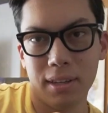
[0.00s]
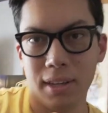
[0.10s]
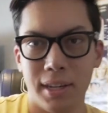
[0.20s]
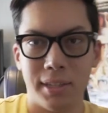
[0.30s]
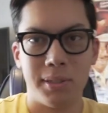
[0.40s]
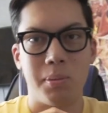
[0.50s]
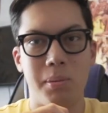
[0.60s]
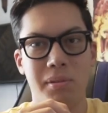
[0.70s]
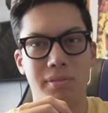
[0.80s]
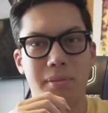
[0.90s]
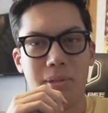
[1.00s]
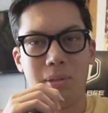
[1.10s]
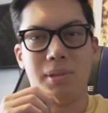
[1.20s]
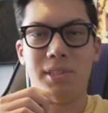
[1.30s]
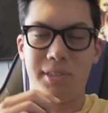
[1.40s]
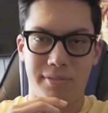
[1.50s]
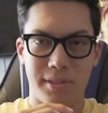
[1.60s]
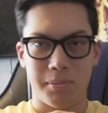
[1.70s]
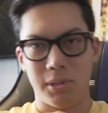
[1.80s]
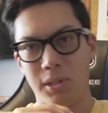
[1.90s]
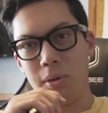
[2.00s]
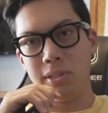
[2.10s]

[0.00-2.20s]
It has people from No Budget Films, so